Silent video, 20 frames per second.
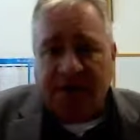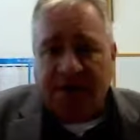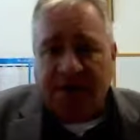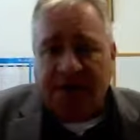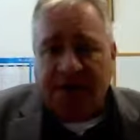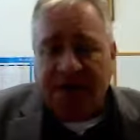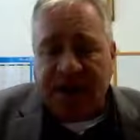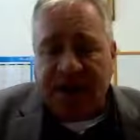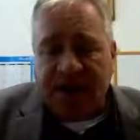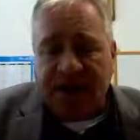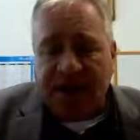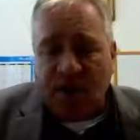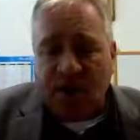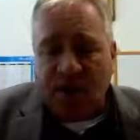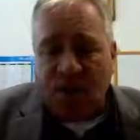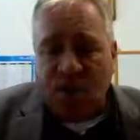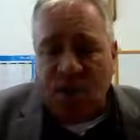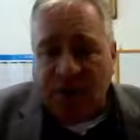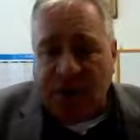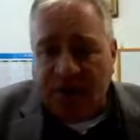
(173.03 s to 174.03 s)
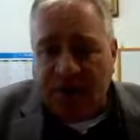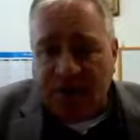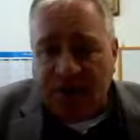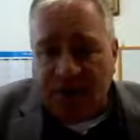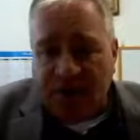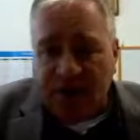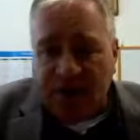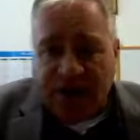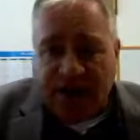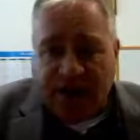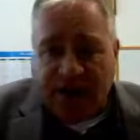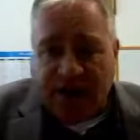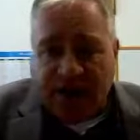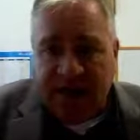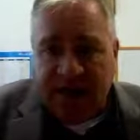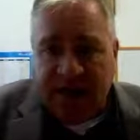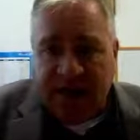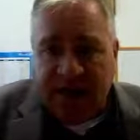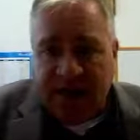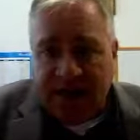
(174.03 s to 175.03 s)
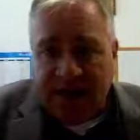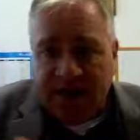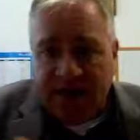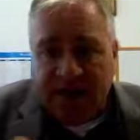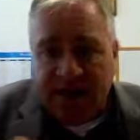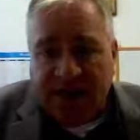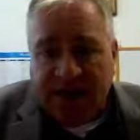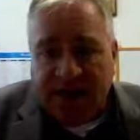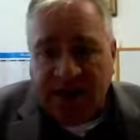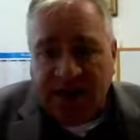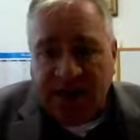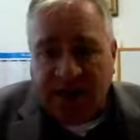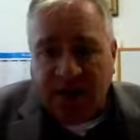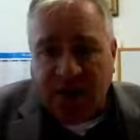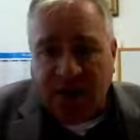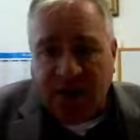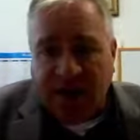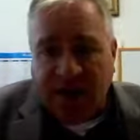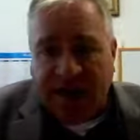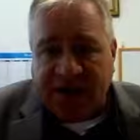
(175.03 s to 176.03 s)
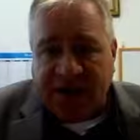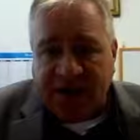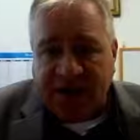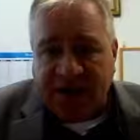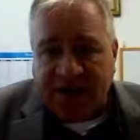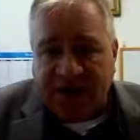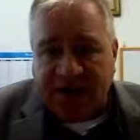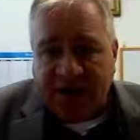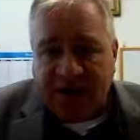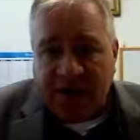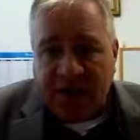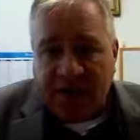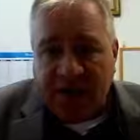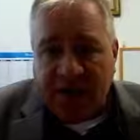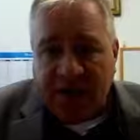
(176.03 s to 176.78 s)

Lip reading: the winner in a political election